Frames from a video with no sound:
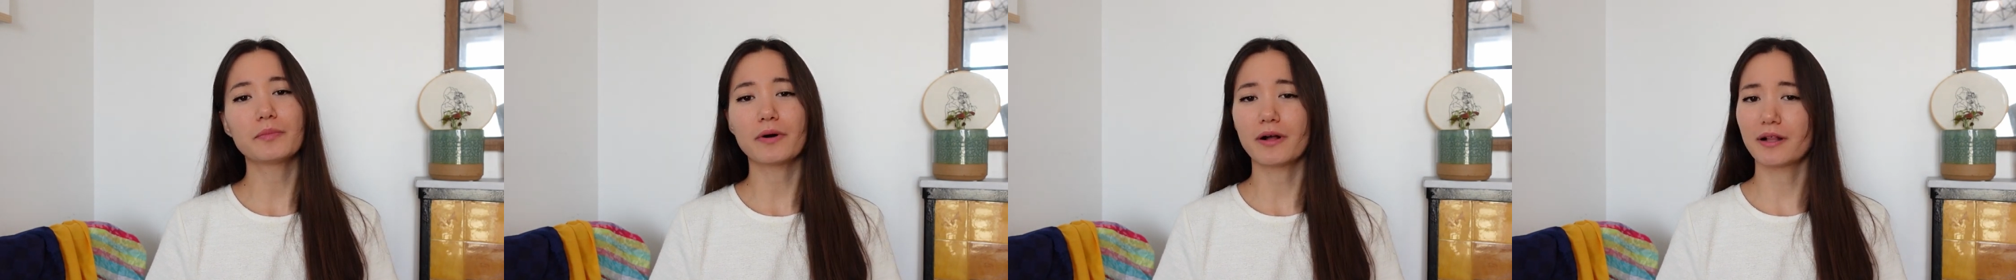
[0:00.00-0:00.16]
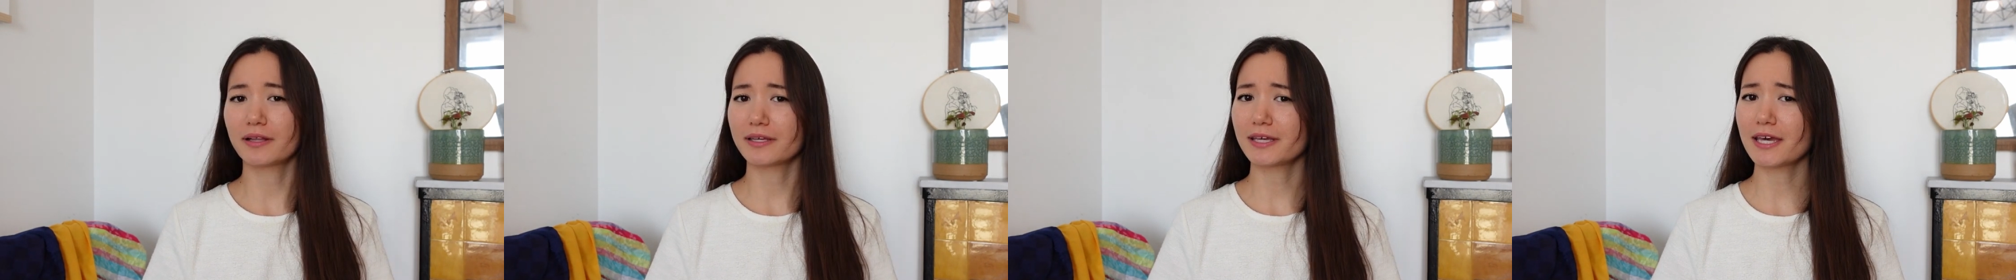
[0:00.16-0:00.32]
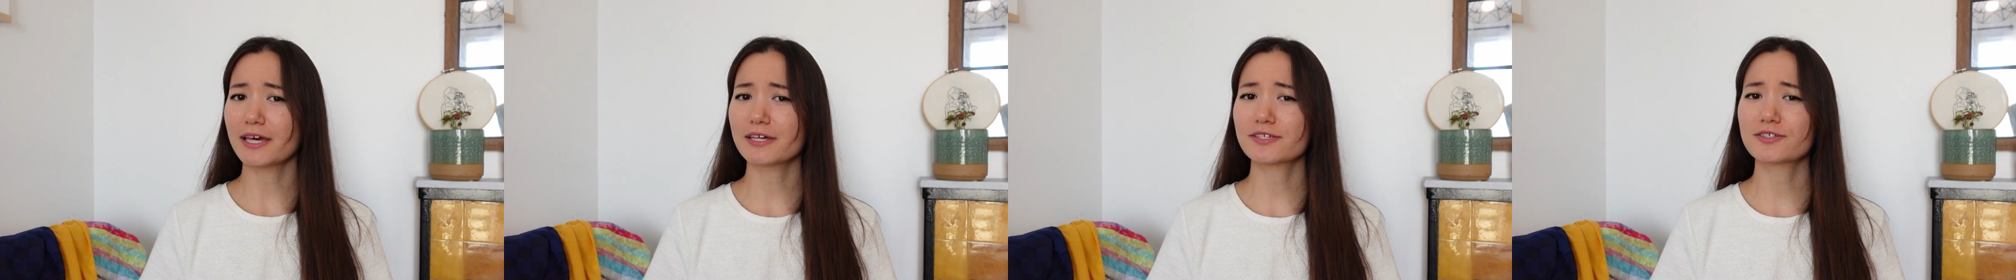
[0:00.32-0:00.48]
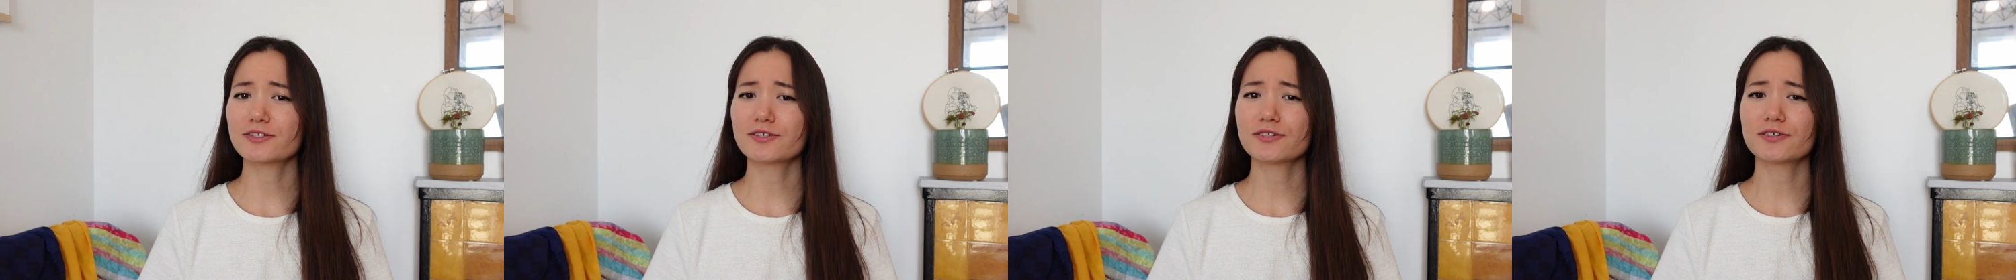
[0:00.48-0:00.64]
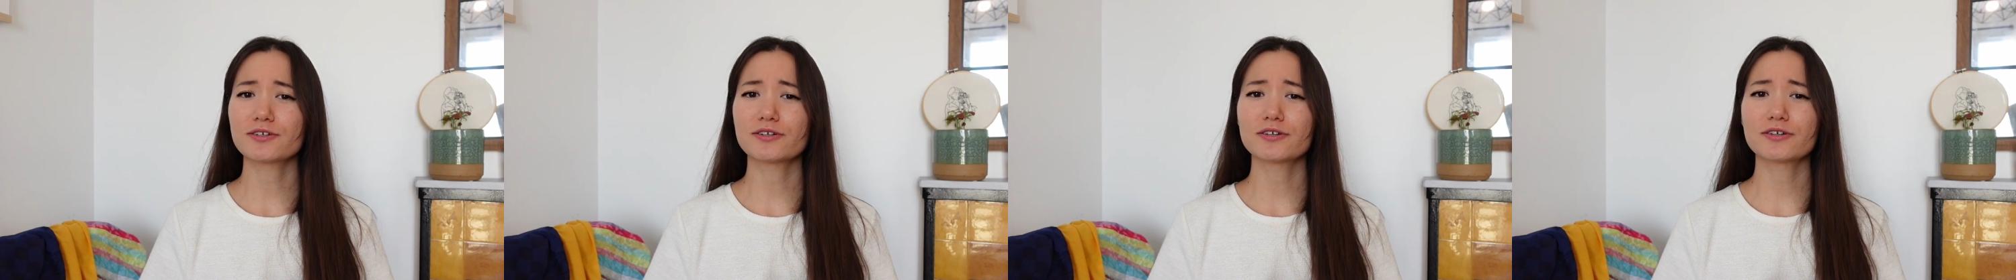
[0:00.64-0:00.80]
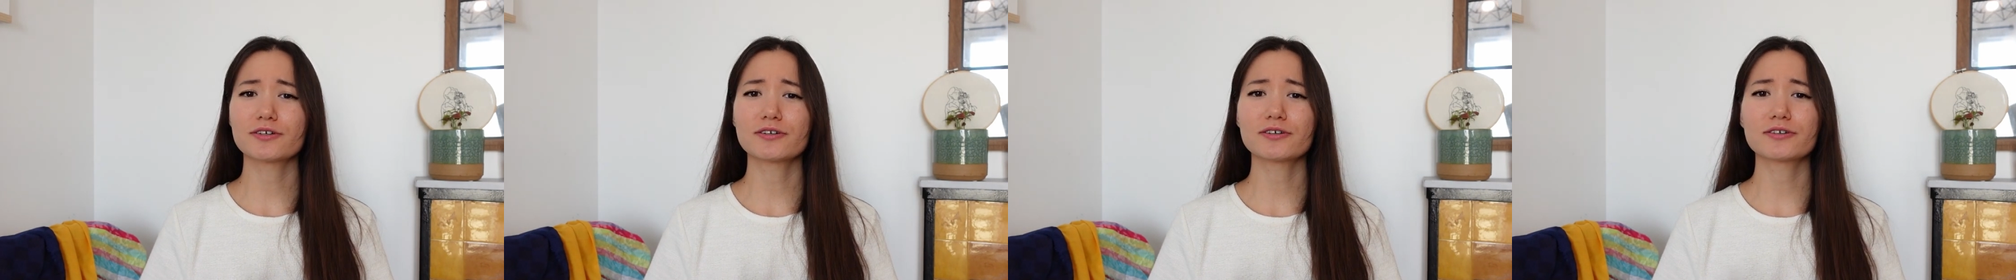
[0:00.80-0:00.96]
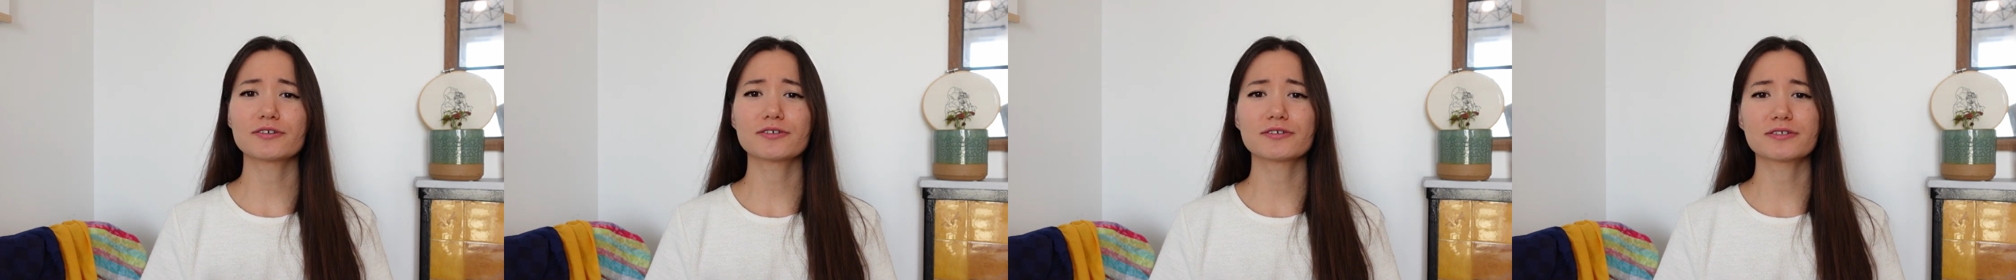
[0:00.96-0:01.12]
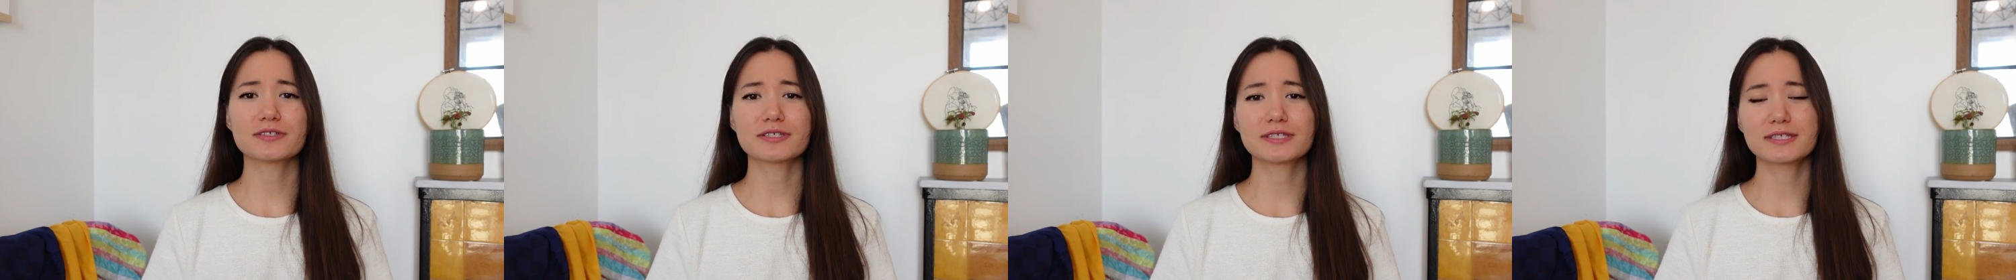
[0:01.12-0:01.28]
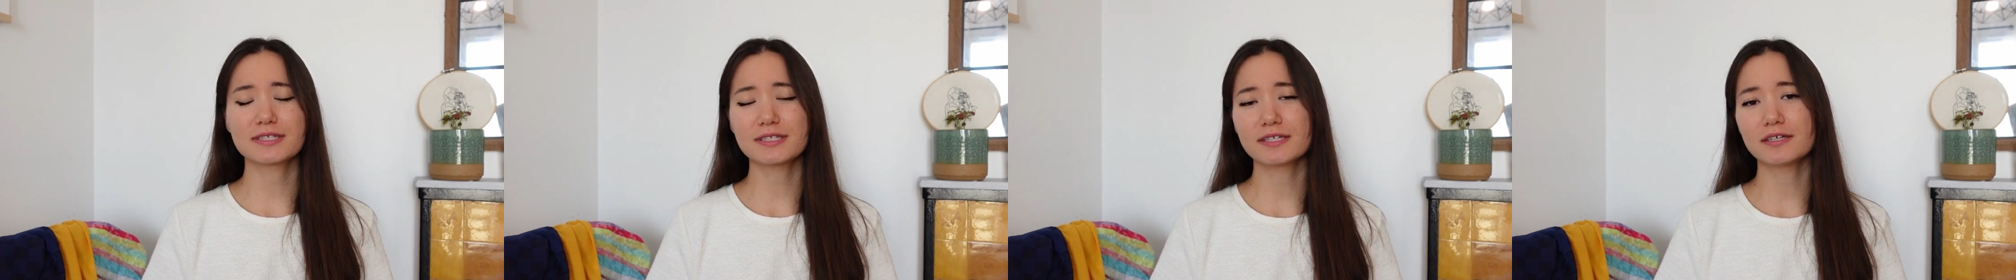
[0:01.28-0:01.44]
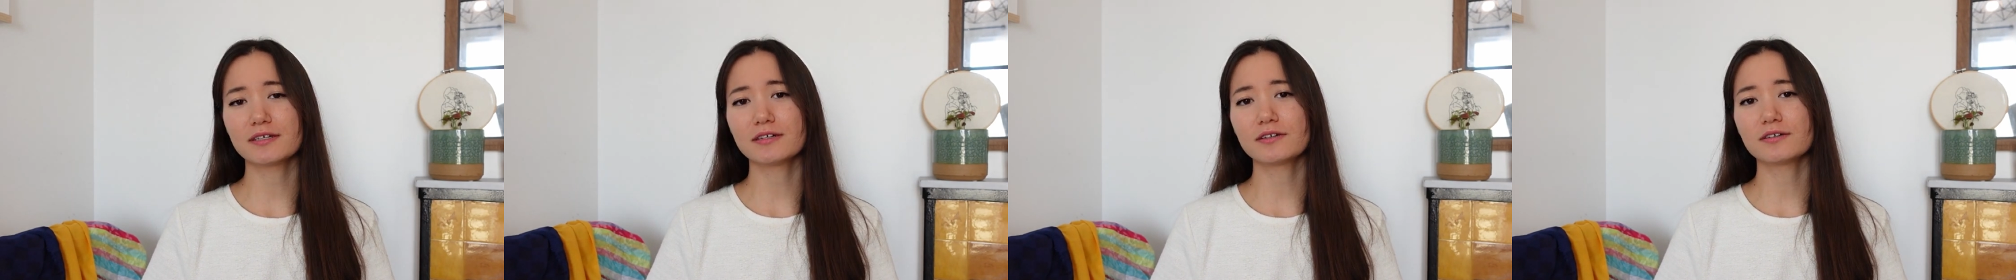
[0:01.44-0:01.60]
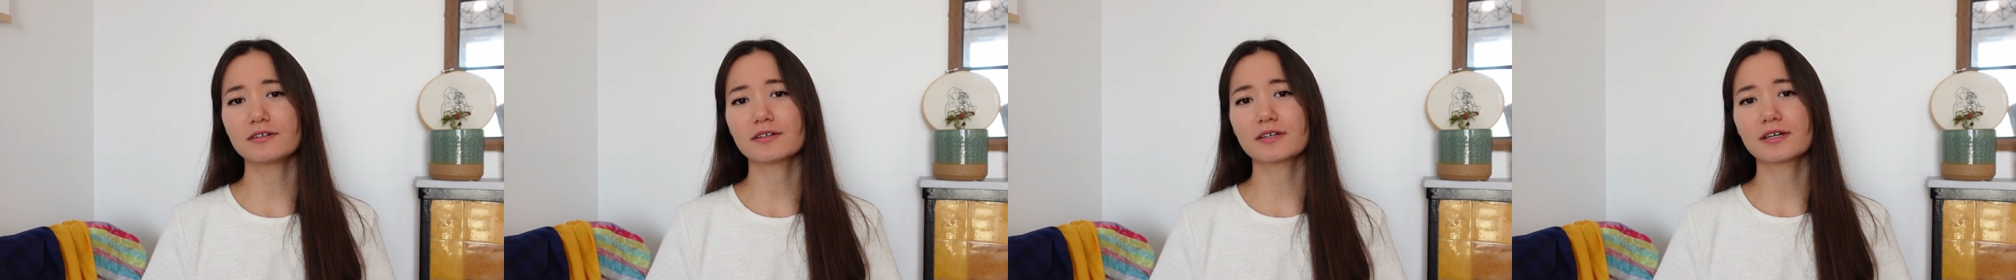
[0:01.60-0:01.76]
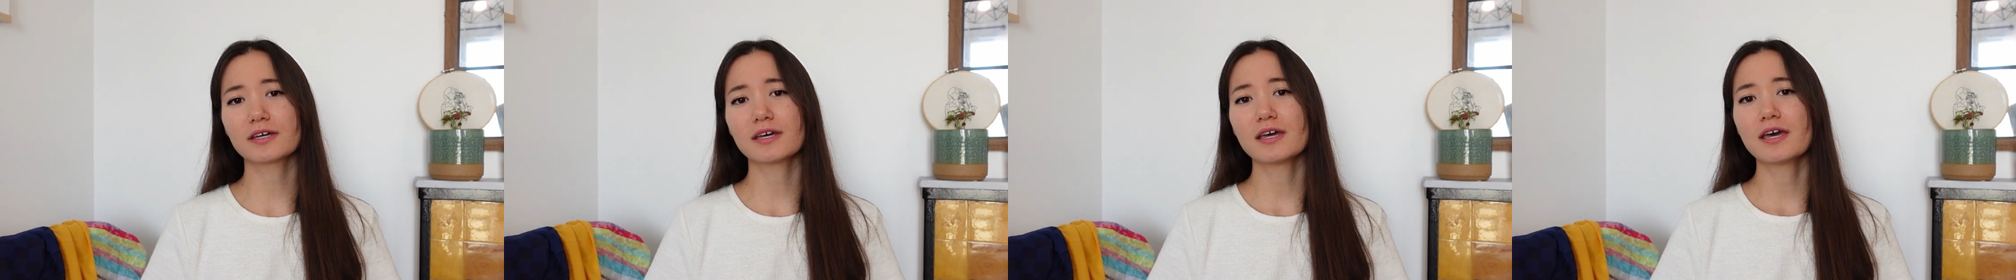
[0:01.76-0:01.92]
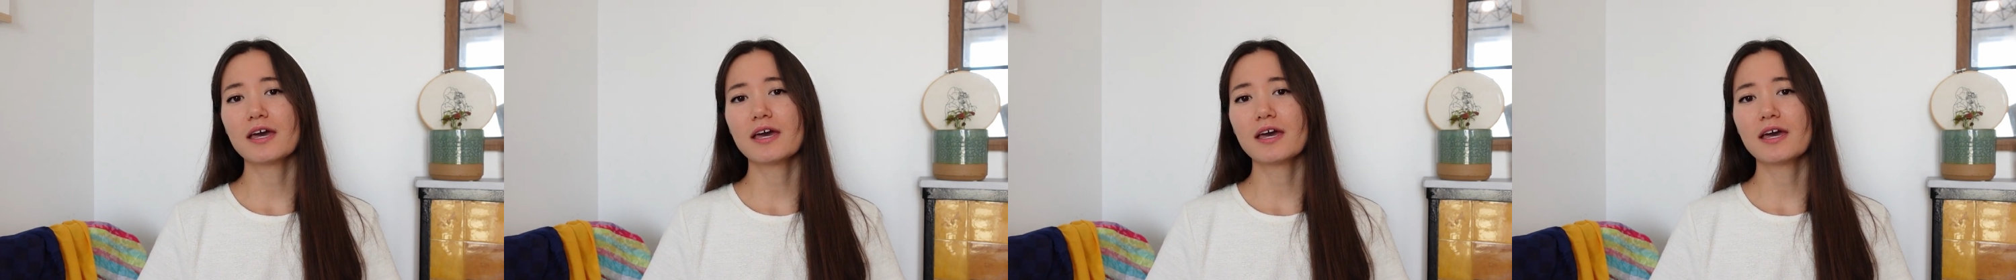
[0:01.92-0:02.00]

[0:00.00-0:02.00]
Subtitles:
polyester, silk,